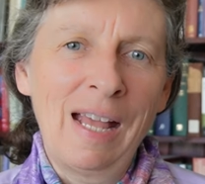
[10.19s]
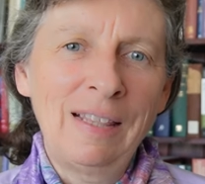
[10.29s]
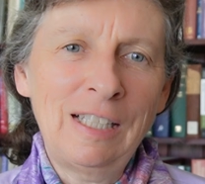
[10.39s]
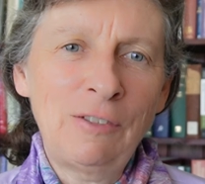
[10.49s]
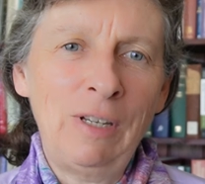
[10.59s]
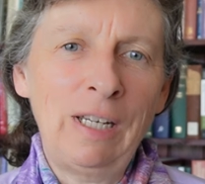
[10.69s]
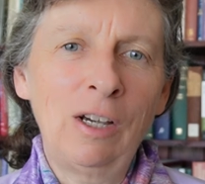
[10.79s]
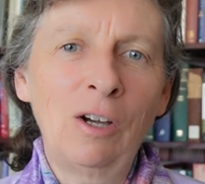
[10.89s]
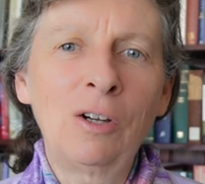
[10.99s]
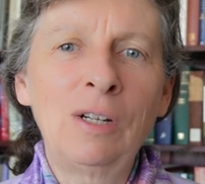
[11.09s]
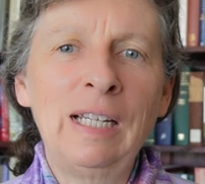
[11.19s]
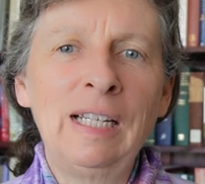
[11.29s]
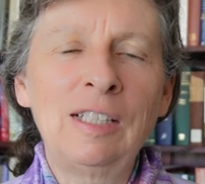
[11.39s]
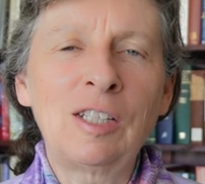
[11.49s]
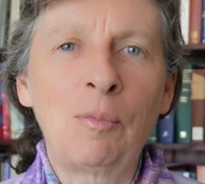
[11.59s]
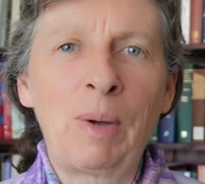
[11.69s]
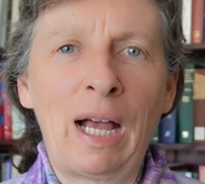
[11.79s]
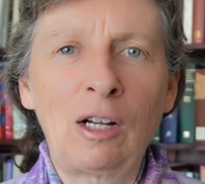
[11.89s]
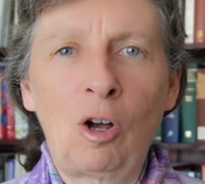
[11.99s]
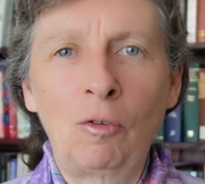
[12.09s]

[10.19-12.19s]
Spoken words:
This video is about